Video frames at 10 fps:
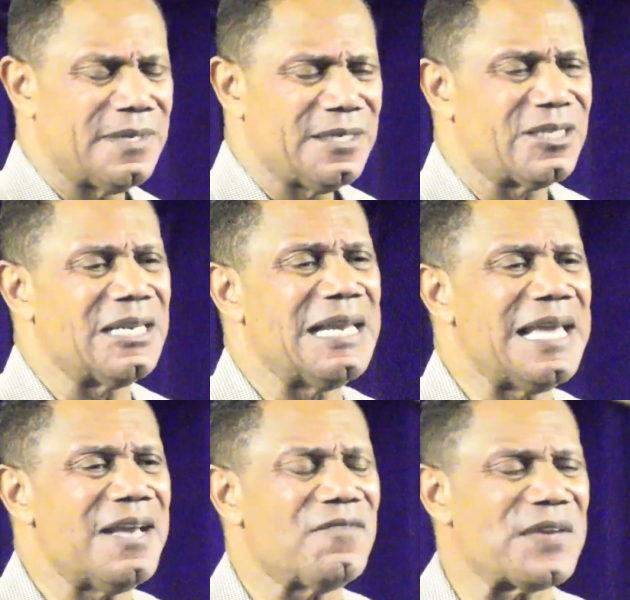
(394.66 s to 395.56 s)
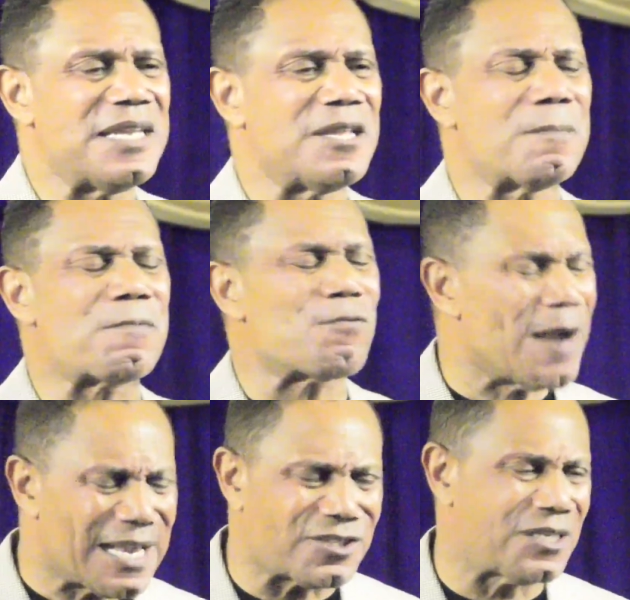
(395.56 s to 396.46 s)
To live in the
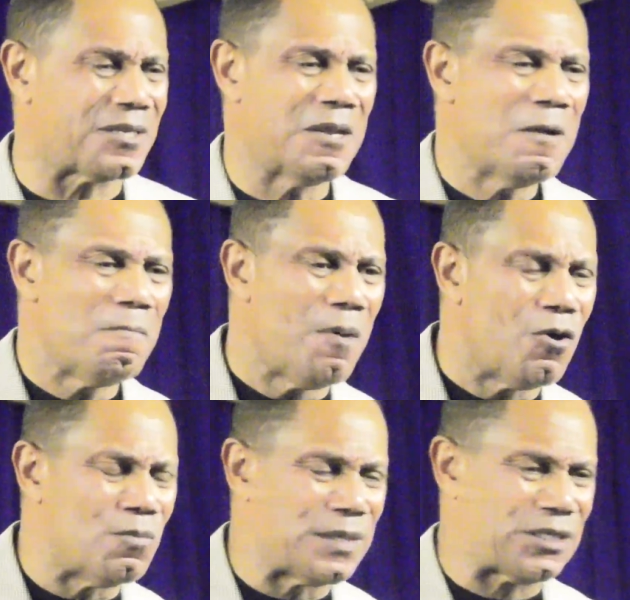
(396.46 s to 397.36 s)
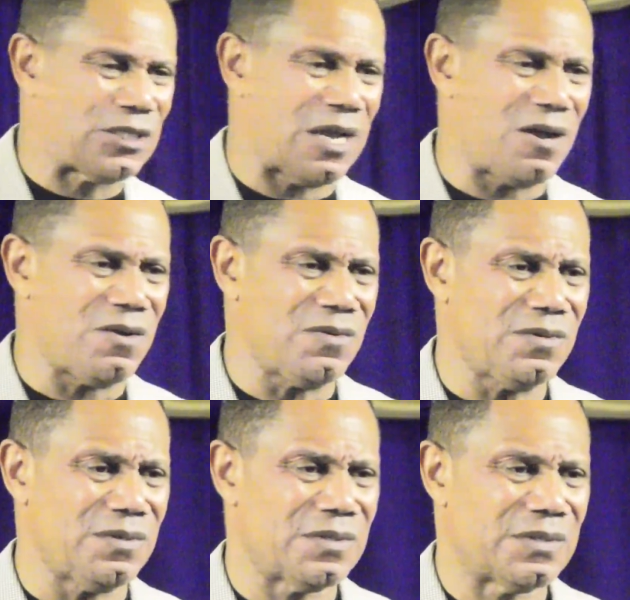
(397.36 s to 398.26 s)
present moment,
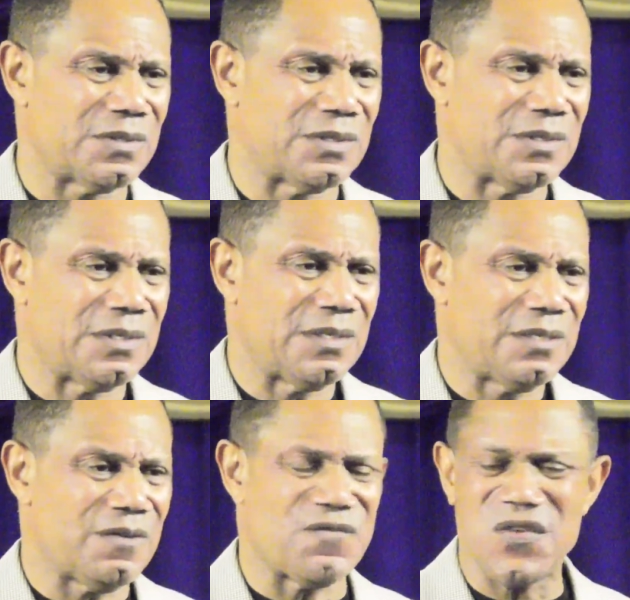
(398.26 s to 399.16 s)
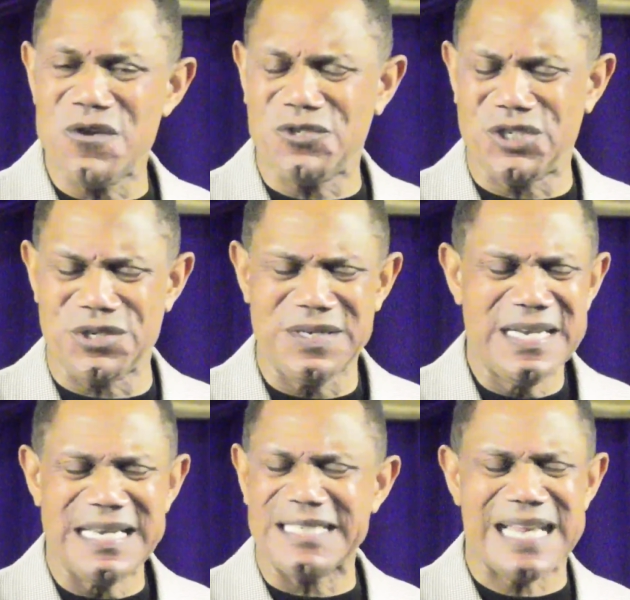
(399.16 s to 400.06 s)
y'all. The future
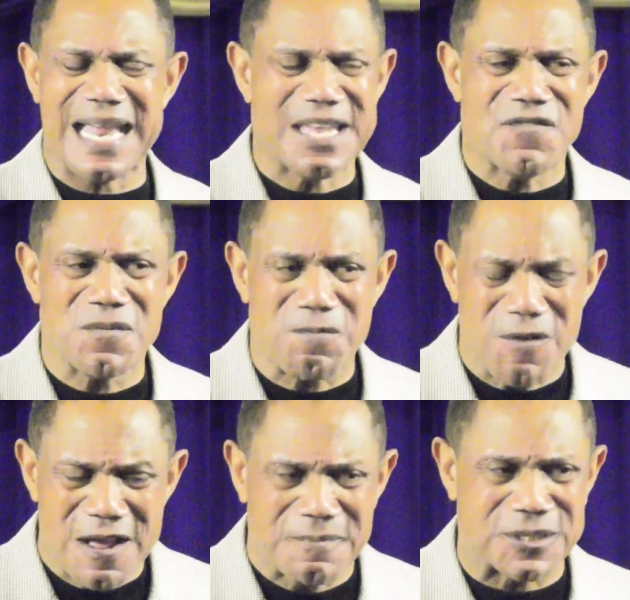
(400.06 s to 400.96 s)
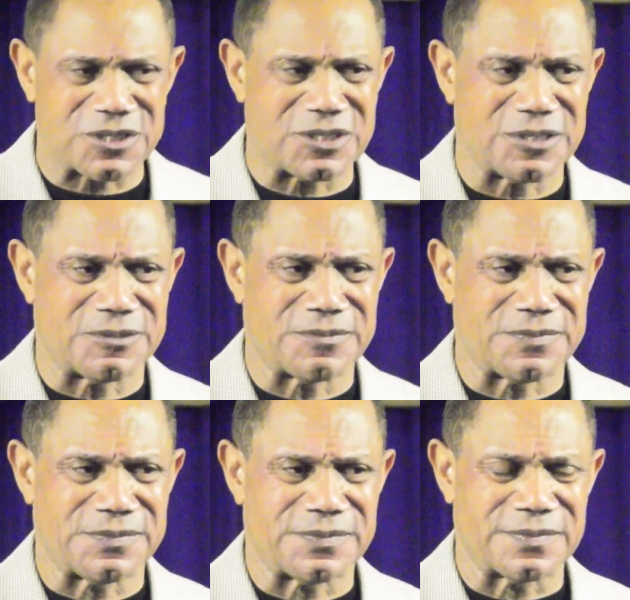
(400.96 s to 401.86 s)
is not even promised.
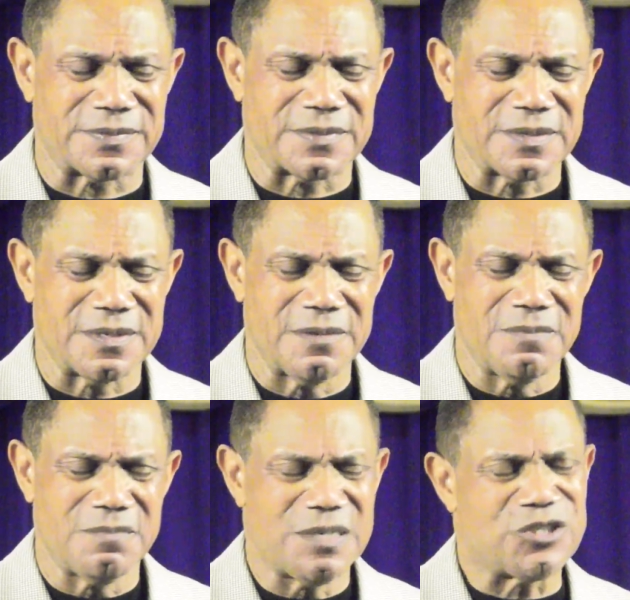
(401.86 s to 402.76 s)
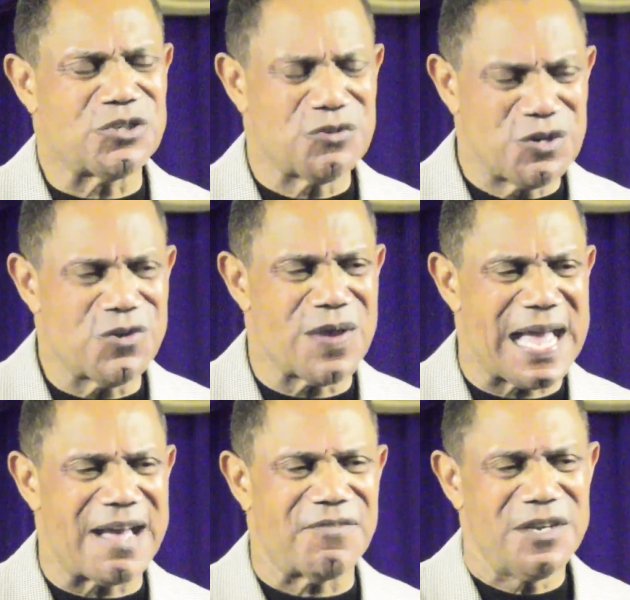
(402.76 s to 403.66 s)
But you do
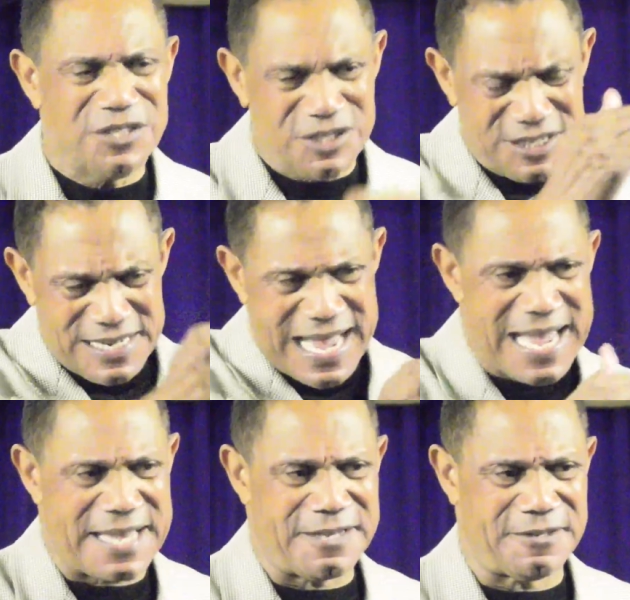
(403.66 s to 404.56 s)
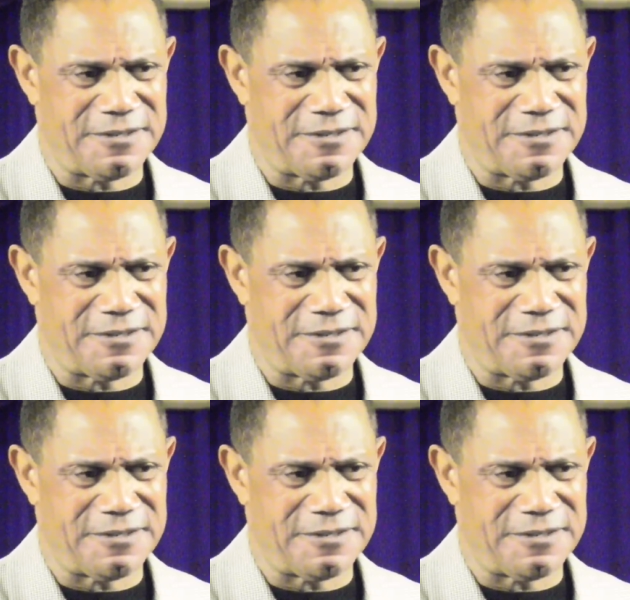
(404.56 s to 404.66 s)
have today.